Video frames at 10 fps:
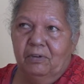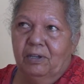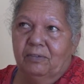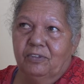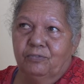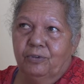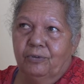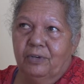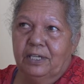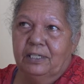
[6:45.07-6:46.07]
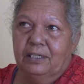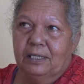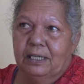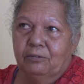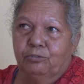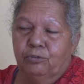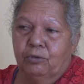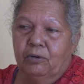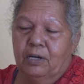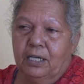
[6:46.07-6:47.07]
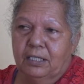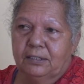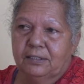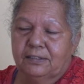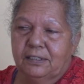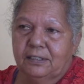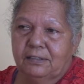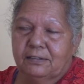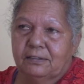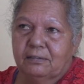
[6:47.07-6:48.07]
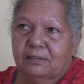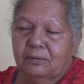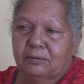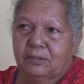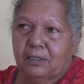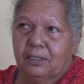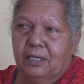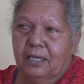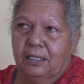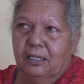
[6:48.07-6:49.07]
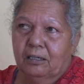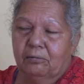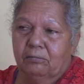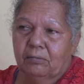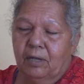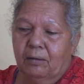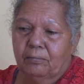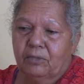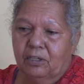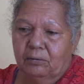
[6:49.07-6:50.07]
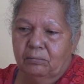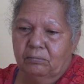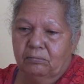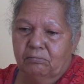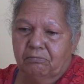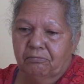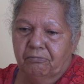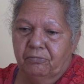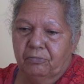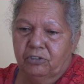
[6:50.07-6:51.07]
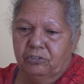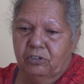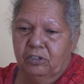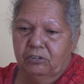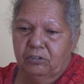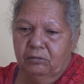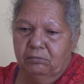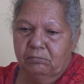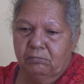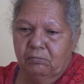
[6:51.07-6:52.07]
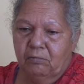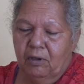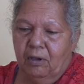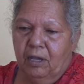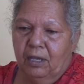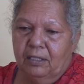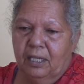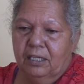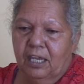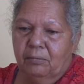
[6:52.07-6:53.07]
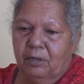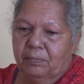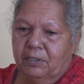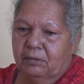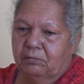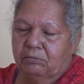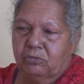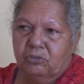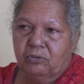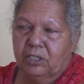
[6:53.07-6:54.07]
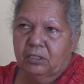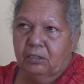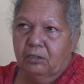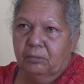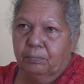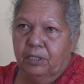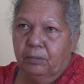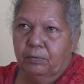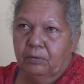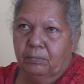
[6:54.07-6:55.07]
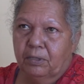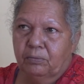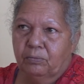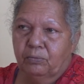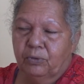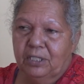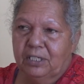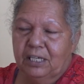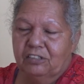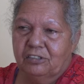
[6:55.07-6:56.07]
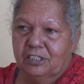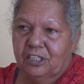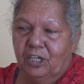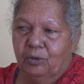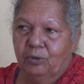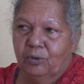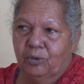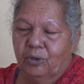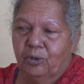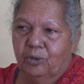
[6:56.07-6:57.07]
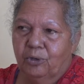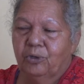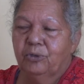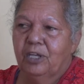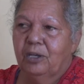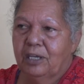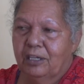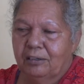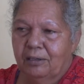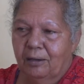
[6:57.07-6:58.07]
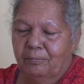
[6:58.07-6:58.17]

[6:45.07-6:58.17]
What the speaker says: even for renal and for heart disease, there was a cardiac, a surgeon. They came up and screened a lot of people, but we didn't actually know who they had